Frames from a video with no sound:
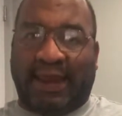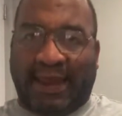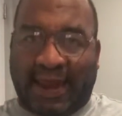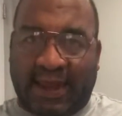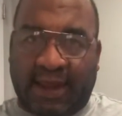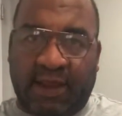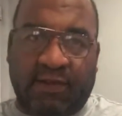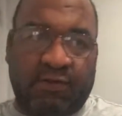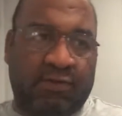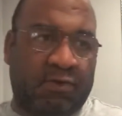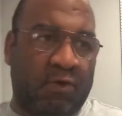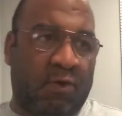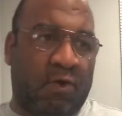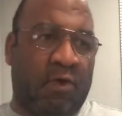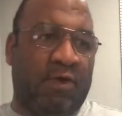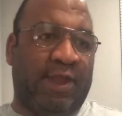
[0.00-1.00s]
any
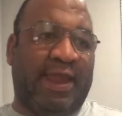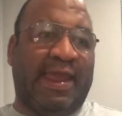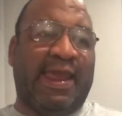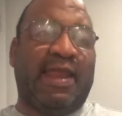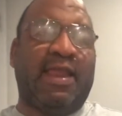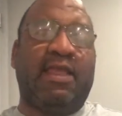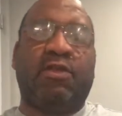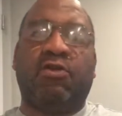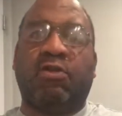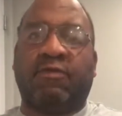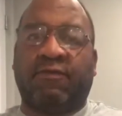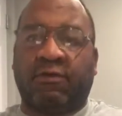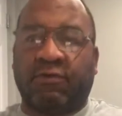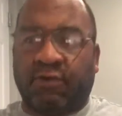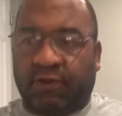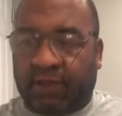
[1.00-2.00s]
school any
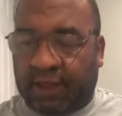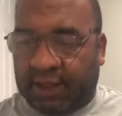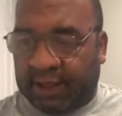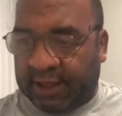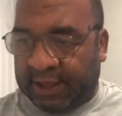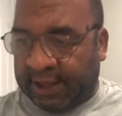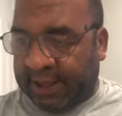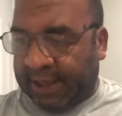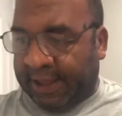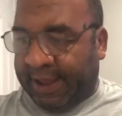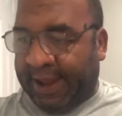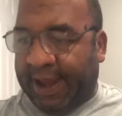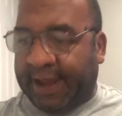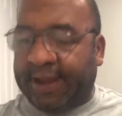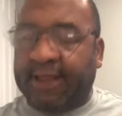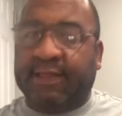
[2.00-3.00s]
university
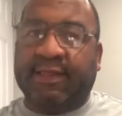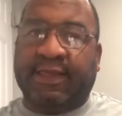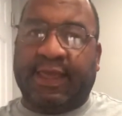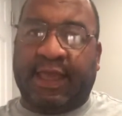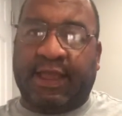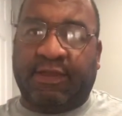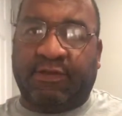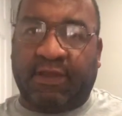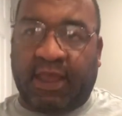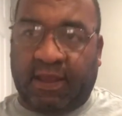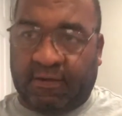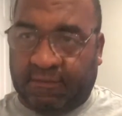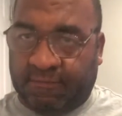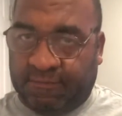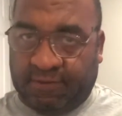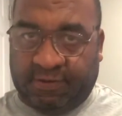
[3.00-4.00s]
any
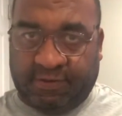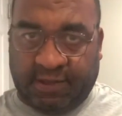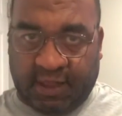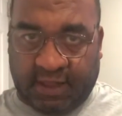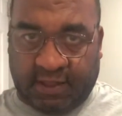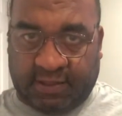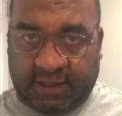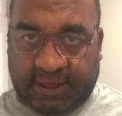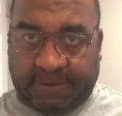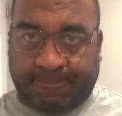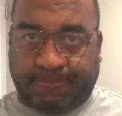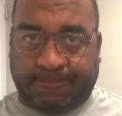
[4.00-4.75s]
teaching facility